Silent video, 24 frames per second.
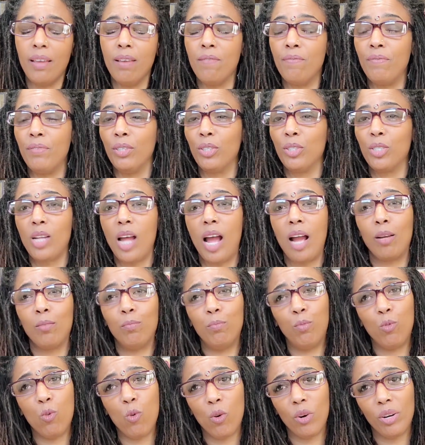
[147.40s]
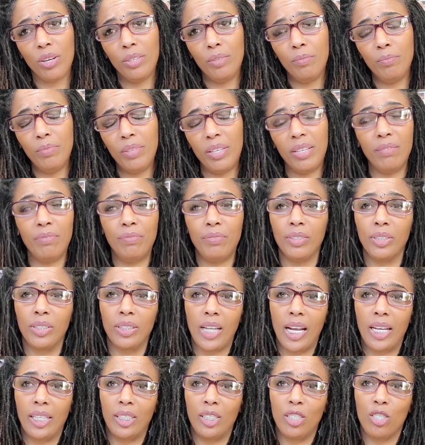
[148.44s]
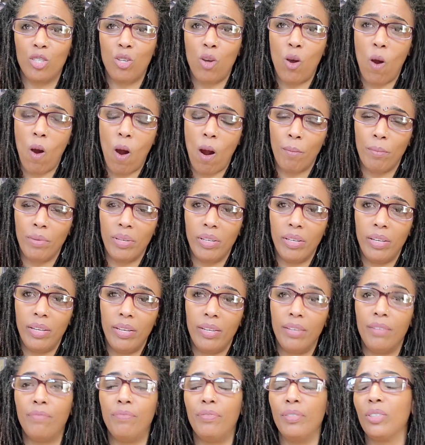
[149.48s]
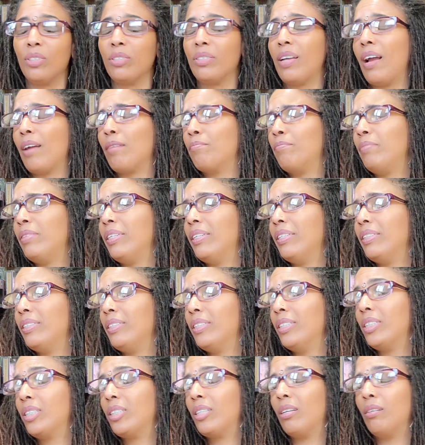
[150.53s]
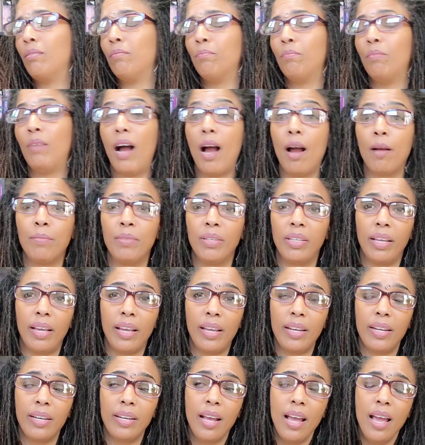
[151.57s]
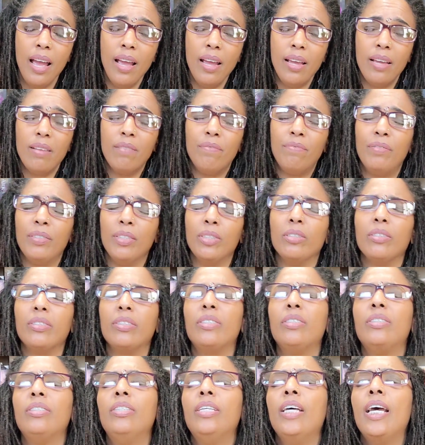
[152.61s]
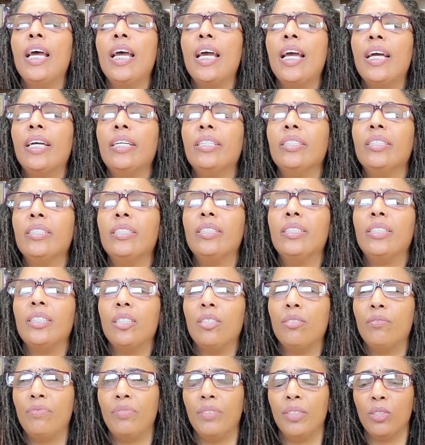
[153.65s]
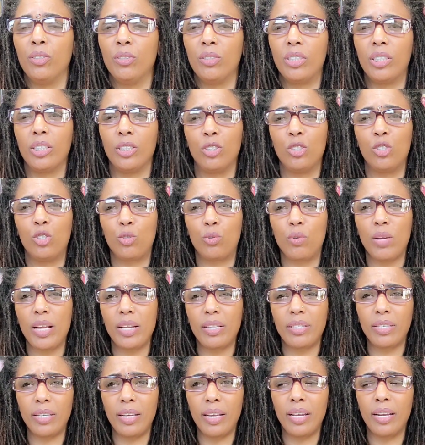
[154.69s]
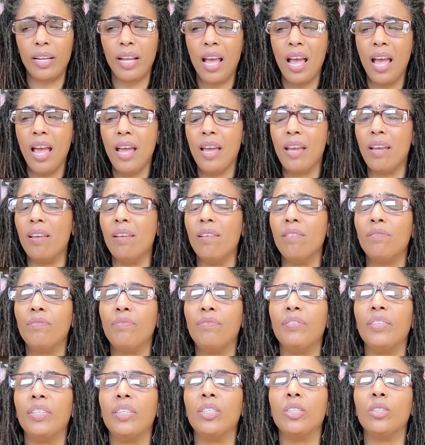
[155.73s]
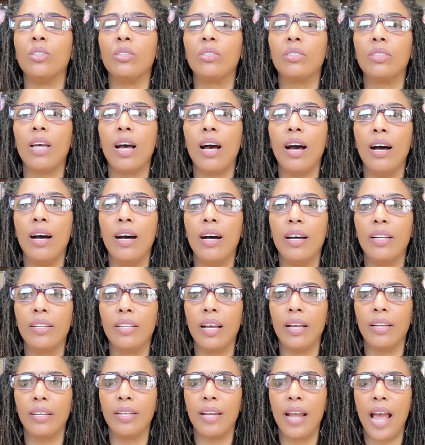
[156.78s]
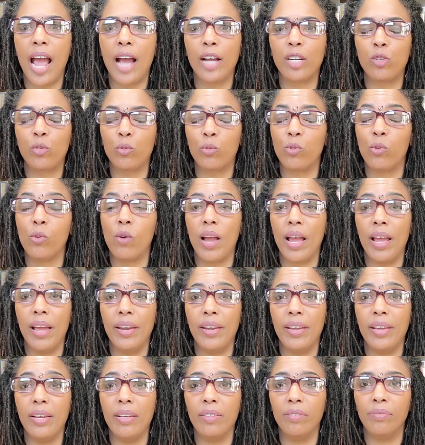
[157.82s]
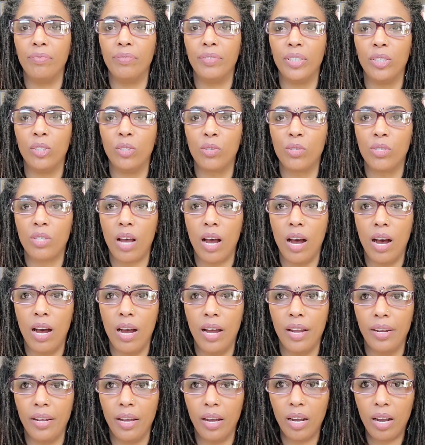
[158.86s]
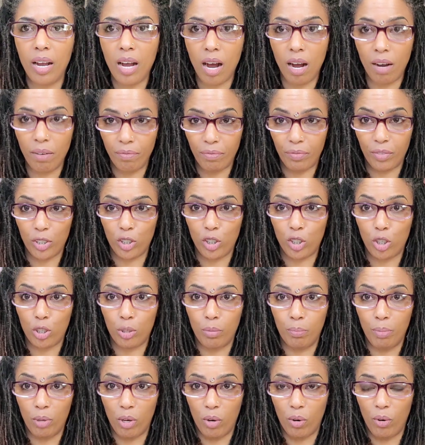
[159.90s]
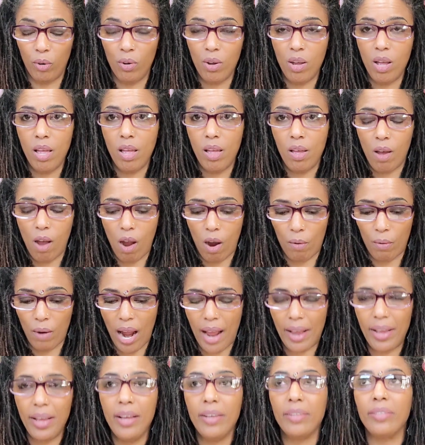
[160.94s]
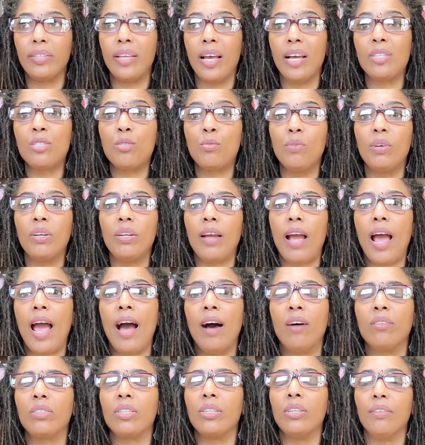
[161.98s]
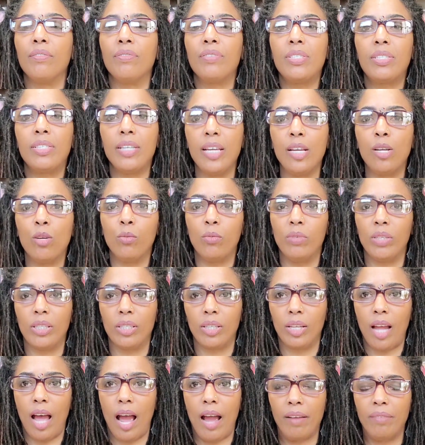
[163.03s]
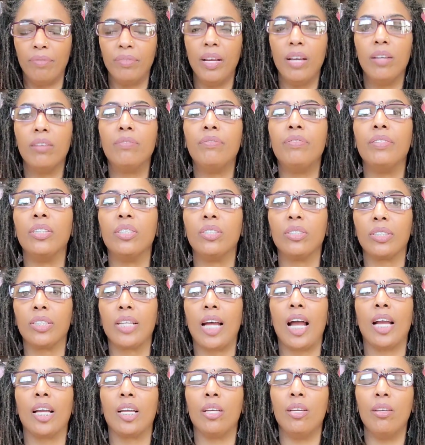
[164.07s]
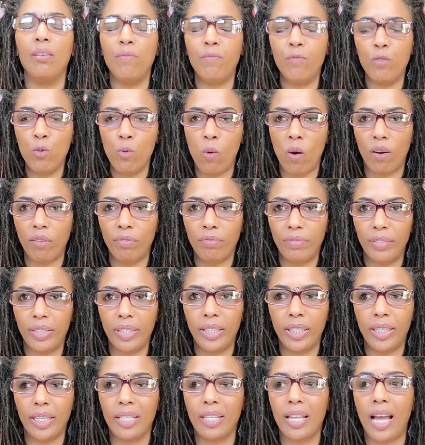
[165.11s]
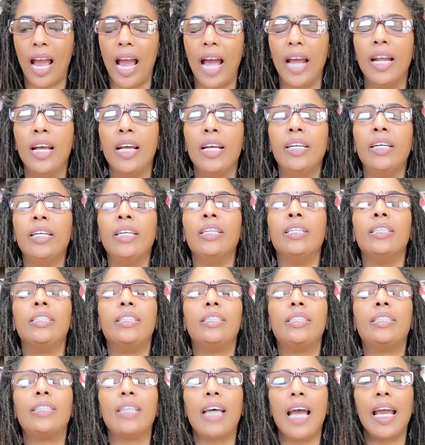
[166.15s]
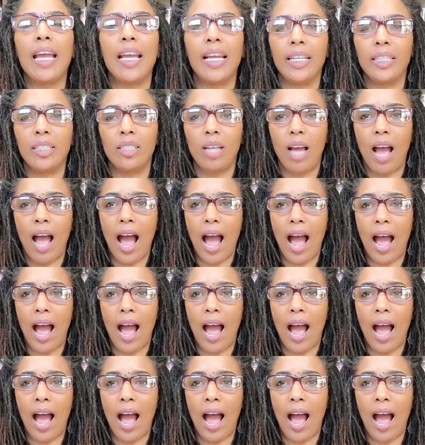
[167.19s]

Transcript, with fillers: It feels like boredom. It feels like disharmony. It feels like being discombobulated. It feels tense. It feels constricted. It feels unnatural and it feels uncomfortable. All right. That's what out of sync with life feels like. If you are feeling that, say it.